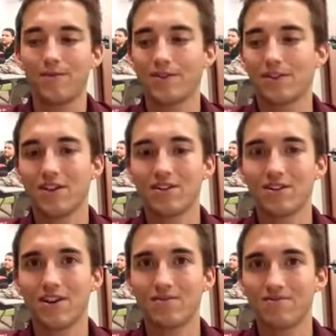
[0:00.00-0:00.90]
So let's
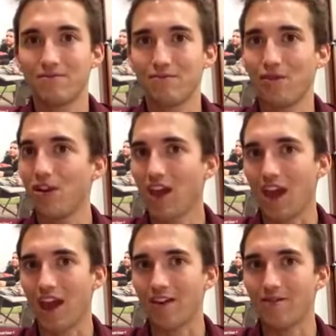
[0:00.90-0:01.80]
start looking
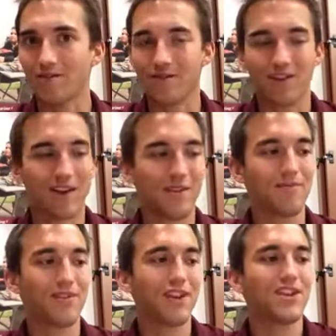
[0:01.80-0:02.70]
at it. Okay.
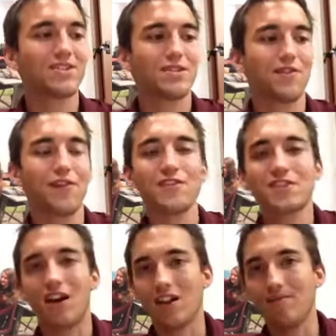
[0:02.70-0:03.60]
So the
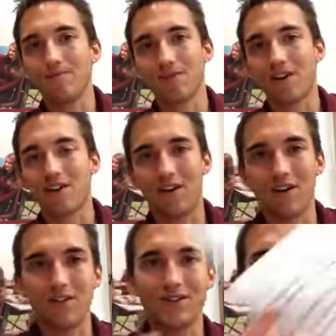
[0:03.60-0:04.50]
first column on
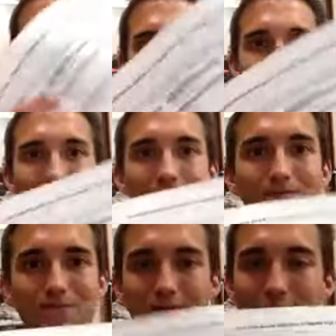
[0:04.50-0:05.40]
all of these pages
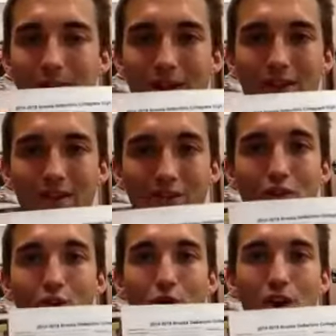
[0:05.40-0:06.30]
is mainly the
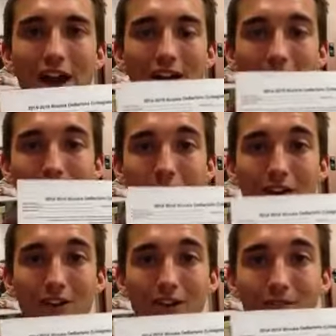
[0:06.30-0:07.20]
core academic
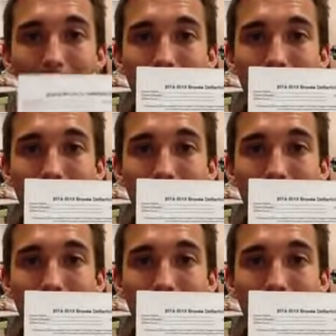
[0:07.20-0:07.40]
area.